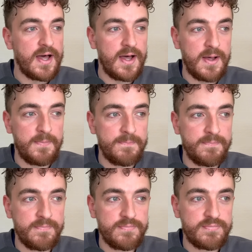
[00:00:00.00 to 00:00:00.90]

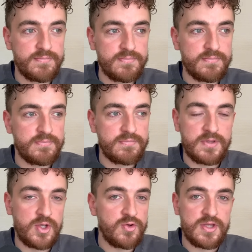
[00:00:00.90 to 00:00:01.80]

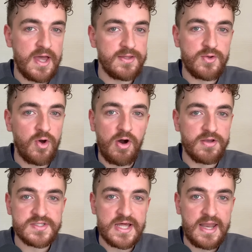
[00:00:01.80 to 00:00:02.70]
You can't
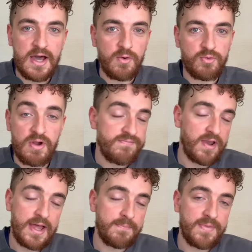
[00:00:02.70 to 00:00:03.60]
understand how grateful
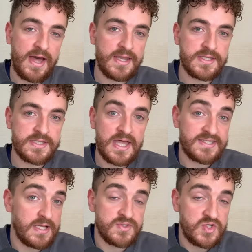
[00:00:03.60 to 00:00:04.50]
I am, and that's
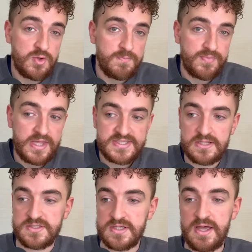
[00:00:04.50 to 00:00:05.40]
down to you. And that's
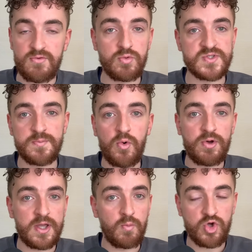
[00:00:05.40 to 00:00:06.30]
down to everyone
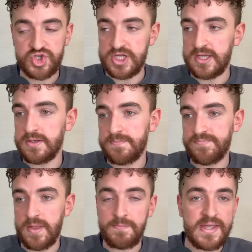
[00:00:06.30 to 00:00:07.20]
supporting and watching
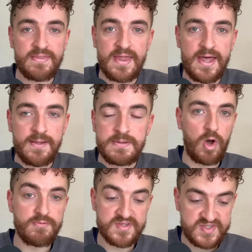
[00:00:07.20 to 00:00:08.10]
and being there.
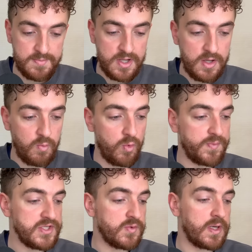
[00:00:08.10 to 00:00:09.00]
Over the summer, we'll
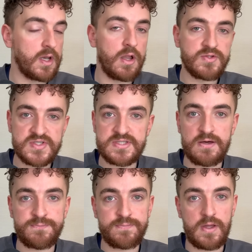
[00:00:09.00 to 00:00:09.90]
be doing loads of
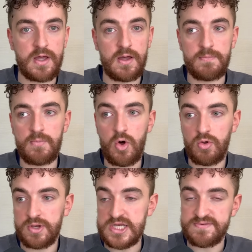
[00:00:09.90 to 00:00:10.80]
stuff
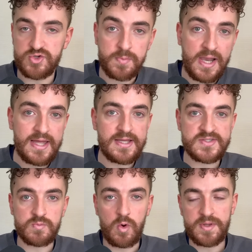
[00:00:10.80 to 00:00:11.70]
on individual
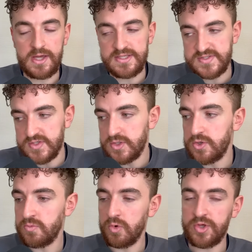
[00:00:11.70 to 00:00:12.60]
players and what Mikel needs to
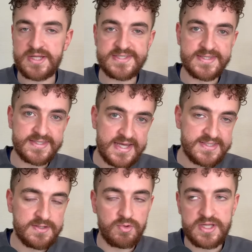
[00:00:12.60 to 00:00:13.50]
do. We'll look into the
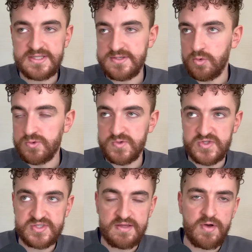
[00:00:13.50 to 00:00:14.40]
data. We'll look into all sorts
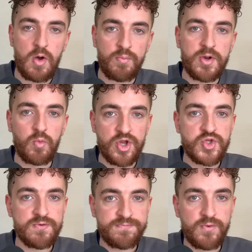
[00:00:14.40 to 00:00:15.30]
of stuff. I'll probably want to
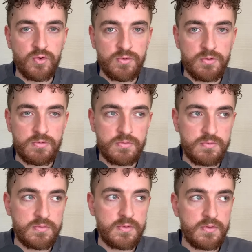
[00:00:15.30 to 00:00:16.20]
do a
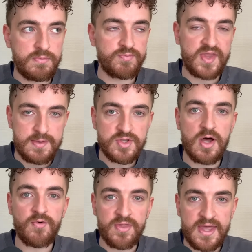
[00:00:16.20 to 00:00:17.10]
full deep
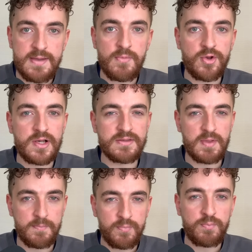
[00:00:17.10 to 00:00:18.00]
dive on the game model
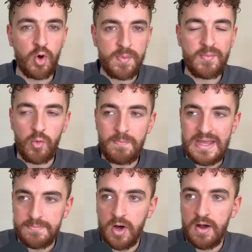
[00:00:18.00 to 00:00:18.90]
and put a bit more
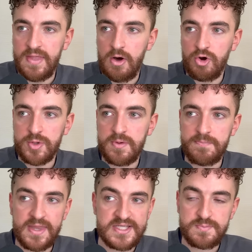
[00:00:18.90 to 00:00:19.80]
meat behind that argument,
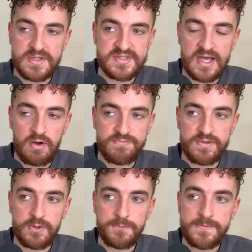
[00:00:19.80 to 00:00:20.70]
but that's basically how I
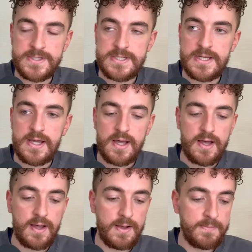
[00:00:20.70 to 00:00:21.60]
feel.
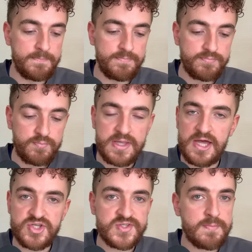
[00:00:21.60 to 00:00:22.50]
But
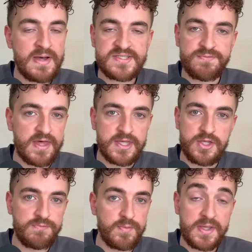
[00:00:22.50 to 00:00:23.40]
yeah, just a massive thank
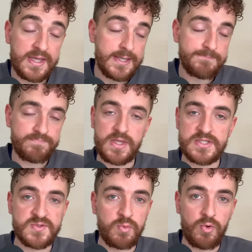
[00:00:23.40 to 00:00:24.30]
you for being here
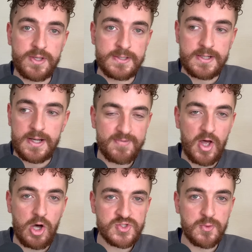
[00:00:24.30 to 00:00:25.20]
and supporting.
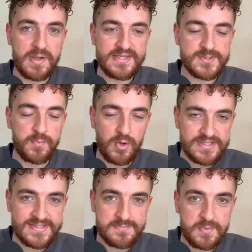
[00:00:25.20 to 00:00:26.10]
Arsenal may
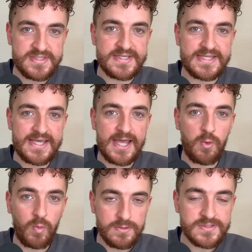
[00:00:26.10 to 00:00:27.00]
disappoint, but TDK
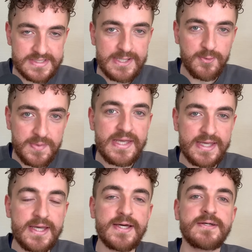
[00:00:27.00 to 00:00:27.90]
will still be
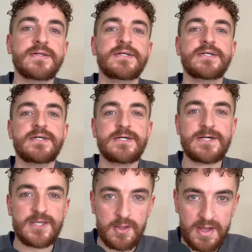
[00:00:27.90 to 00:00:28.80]
here
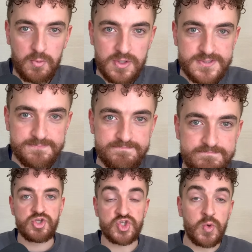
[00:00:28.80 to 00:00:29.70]
no matter what.
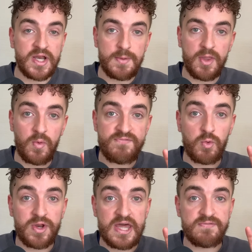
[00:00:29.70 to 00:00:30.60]
Just quickly, by the way, if you
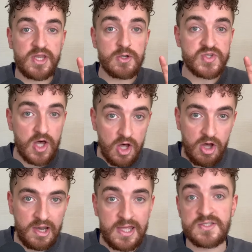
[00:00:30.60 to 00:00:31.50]
want to get the videos
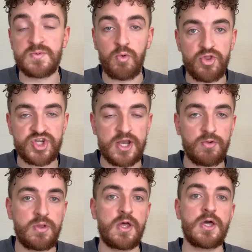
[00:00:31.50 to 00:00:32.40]
early and support the
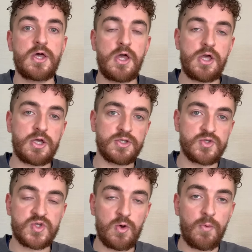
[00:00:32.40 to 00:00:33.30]
channel, you can do
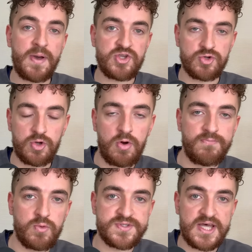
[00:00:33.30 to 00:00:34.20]
so on
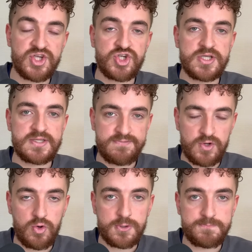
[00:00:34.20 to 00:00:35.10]

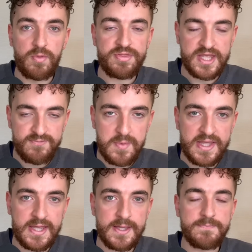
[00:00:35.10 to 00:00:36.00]
patreon.com/differentknock. Thank you for
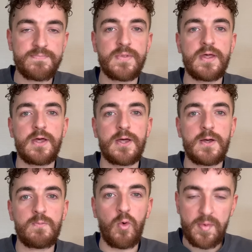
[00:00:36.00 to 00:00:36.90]
being here.
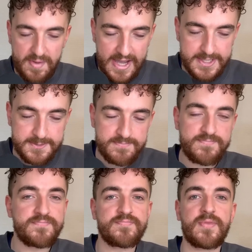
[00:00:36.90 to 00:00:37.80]
We'll be back.
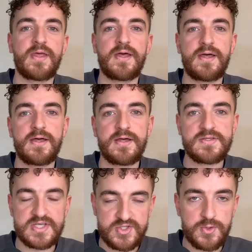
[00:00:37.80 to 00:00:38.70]

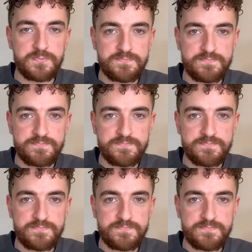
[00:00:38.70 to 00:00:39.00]
See you soon.